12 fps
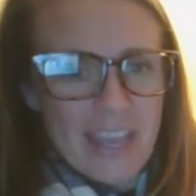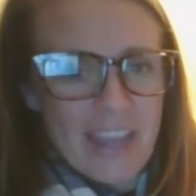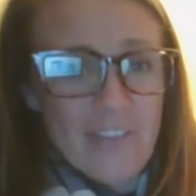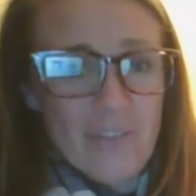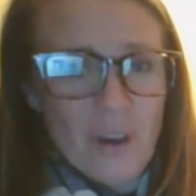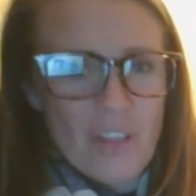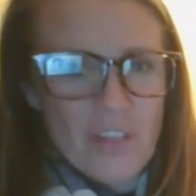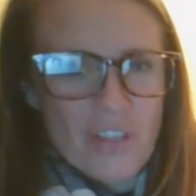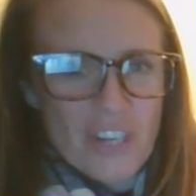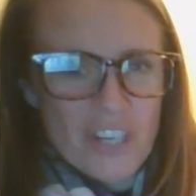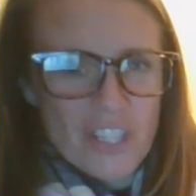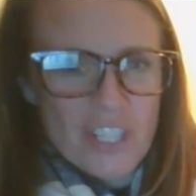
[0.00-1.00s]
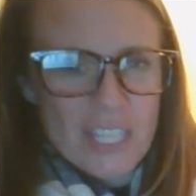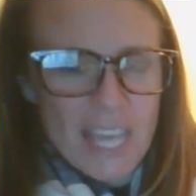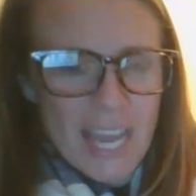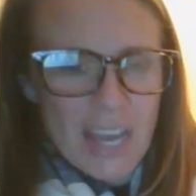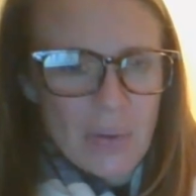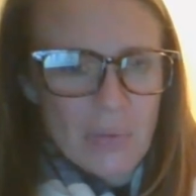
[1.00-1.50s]
And for our third
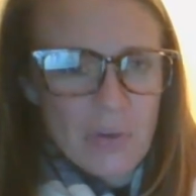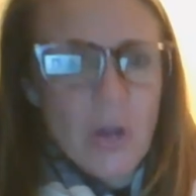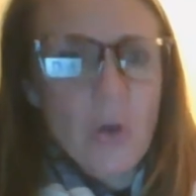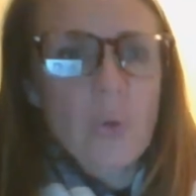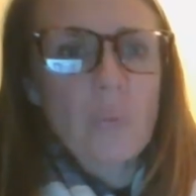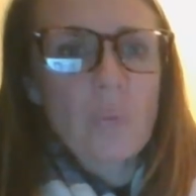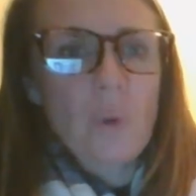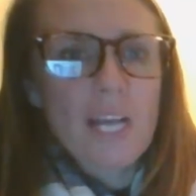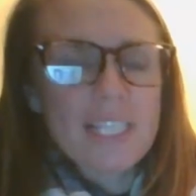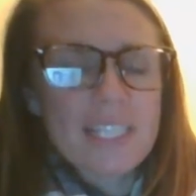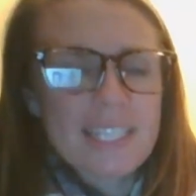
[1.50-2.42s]
sound, what